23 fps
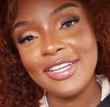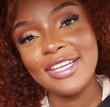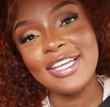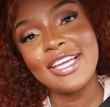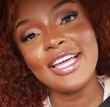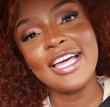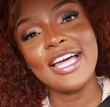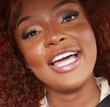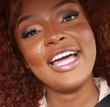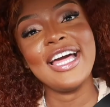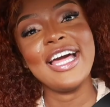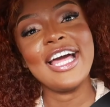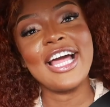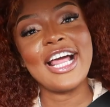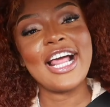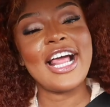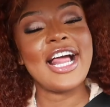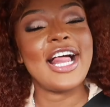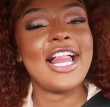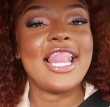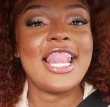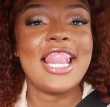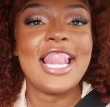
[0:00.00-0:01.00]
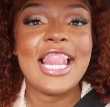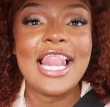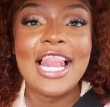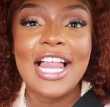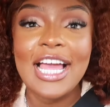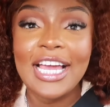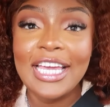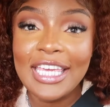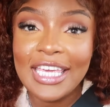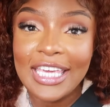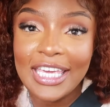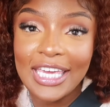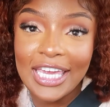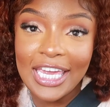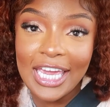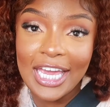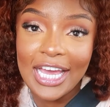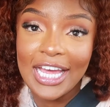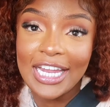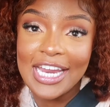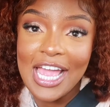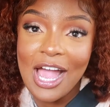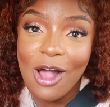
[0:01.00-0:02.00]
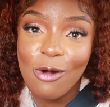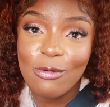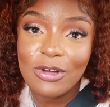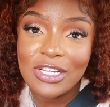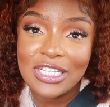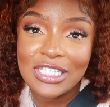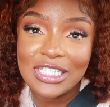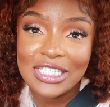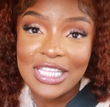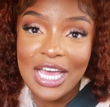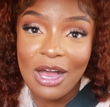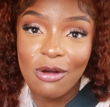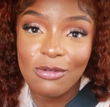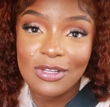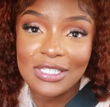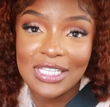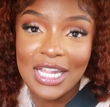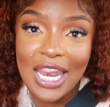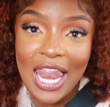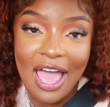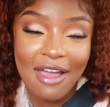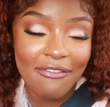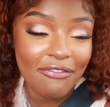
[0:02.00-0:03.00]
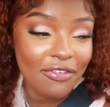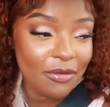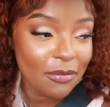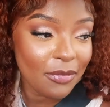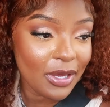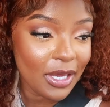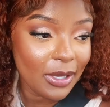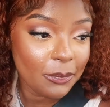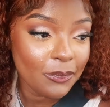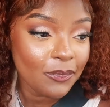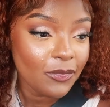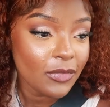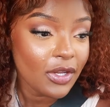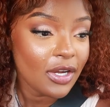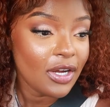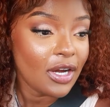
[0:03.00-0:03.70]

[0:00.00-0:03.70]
yeah, that was that was a lot for me